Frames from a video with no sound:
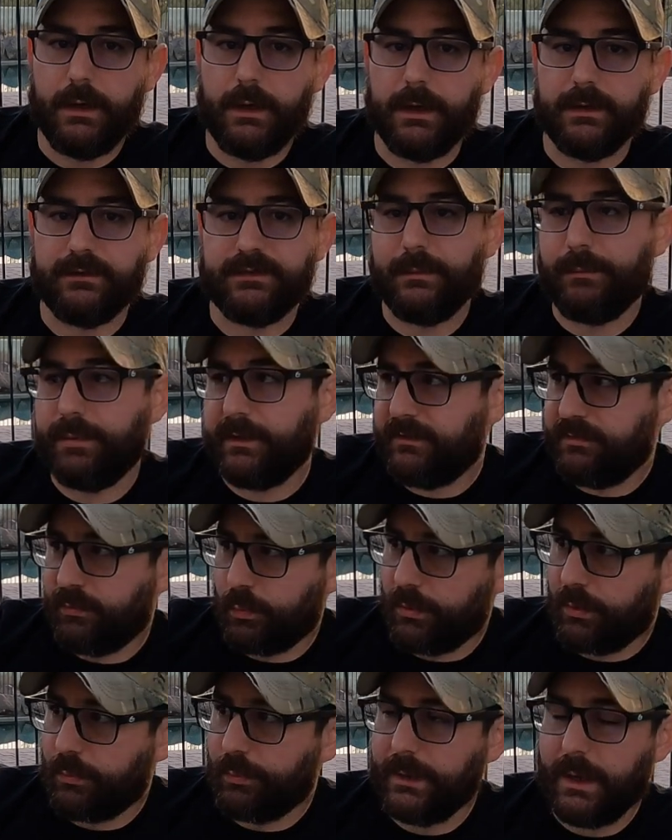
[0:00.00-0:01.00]
uh, simplex
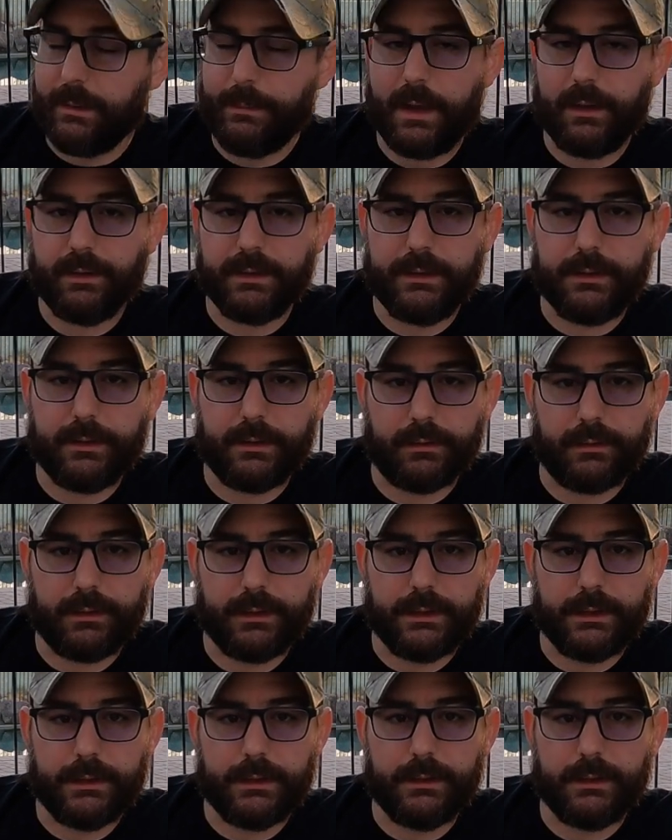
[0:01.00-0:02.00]
work when I'm out here
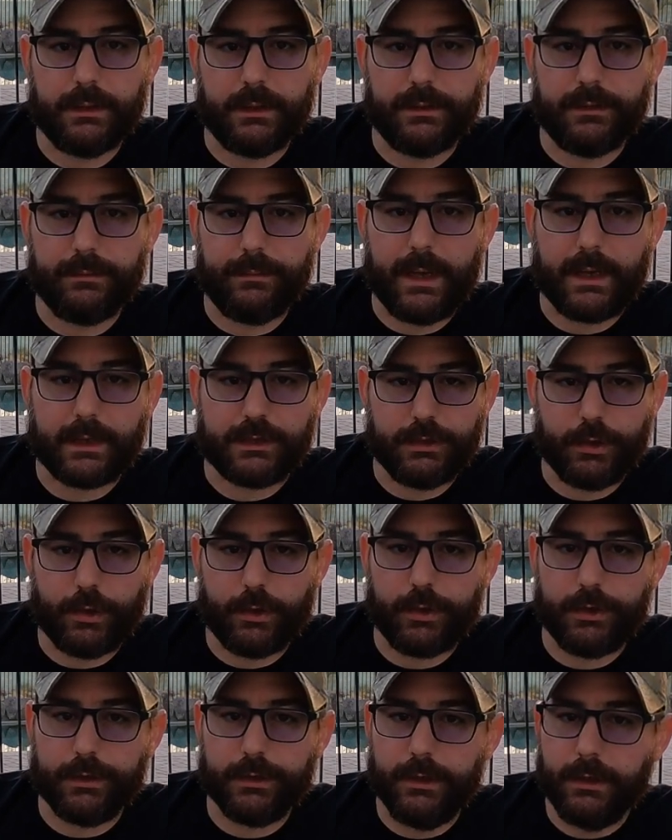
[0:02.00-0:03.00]
in uh, the
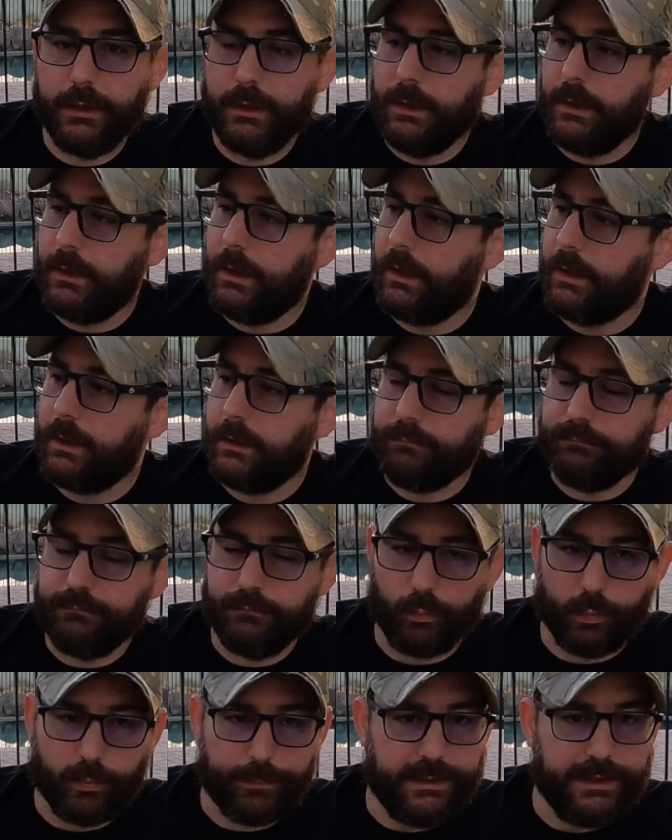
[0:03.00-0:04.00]
backyard, uh,
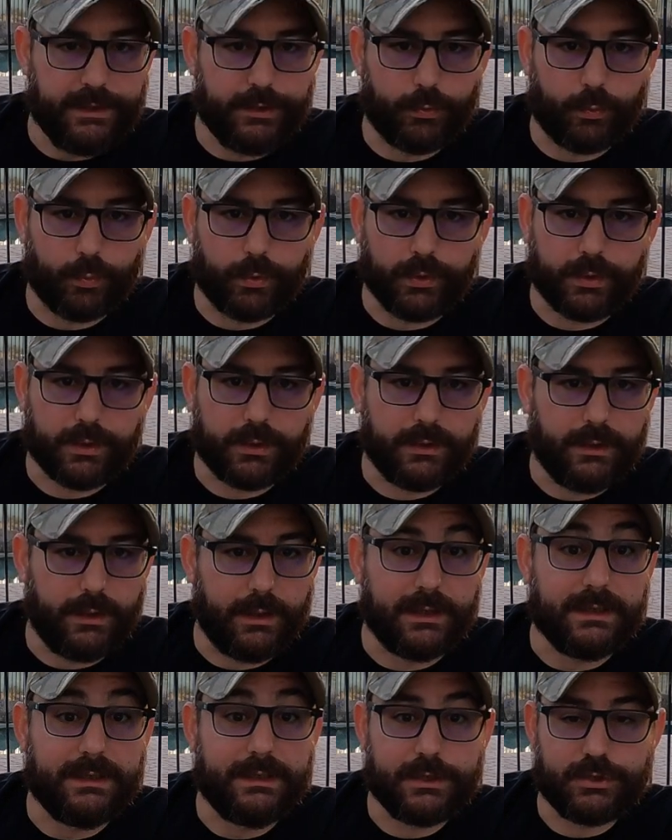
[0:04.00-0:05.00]
repeater work,
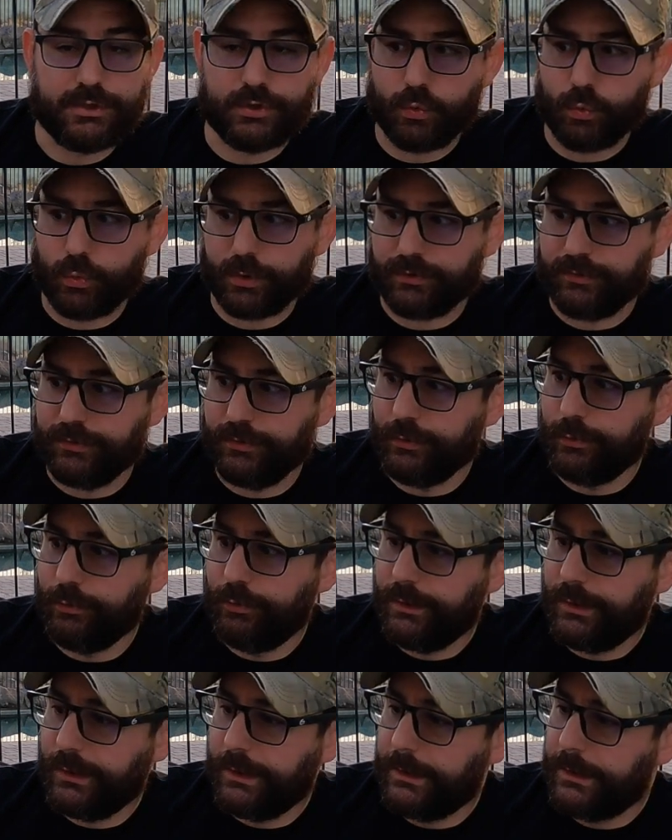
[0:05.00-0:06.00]
uh, digital work too,
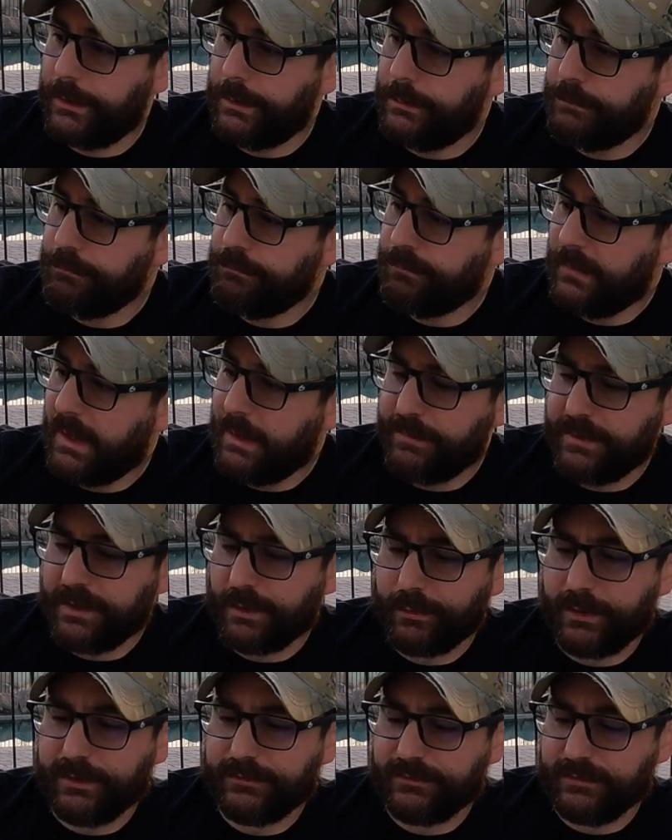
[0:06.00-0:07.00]
um,
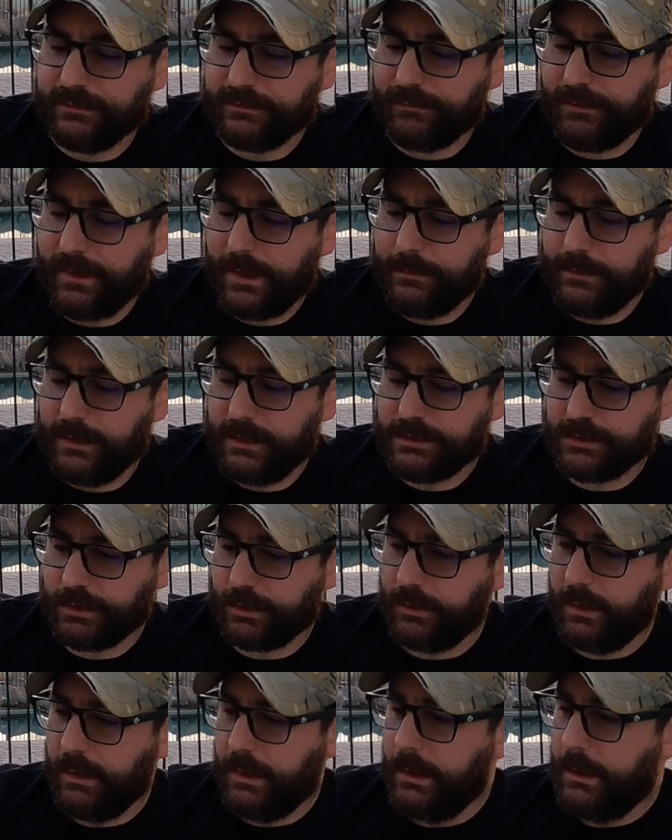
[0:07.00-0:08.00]
APRS, things of that
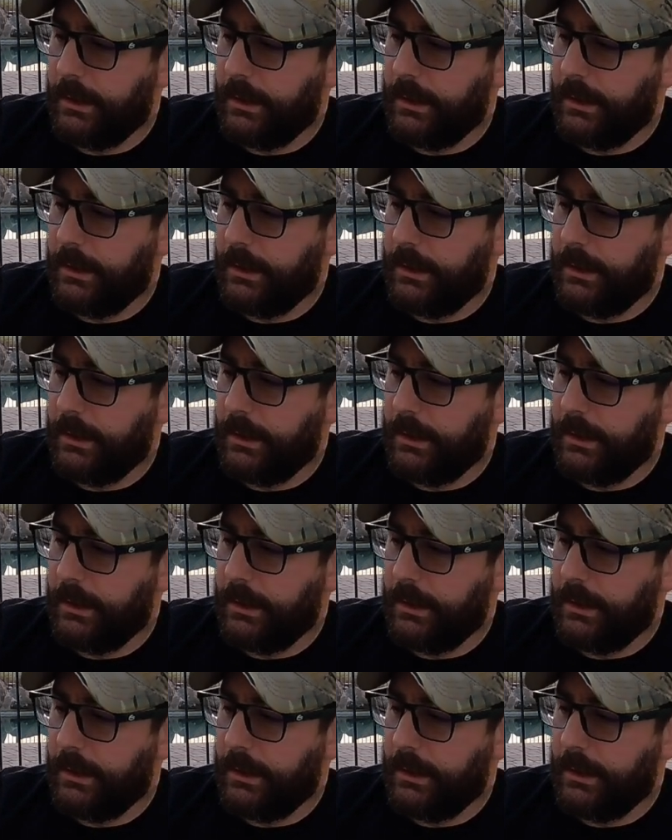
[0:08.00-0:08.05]
nature.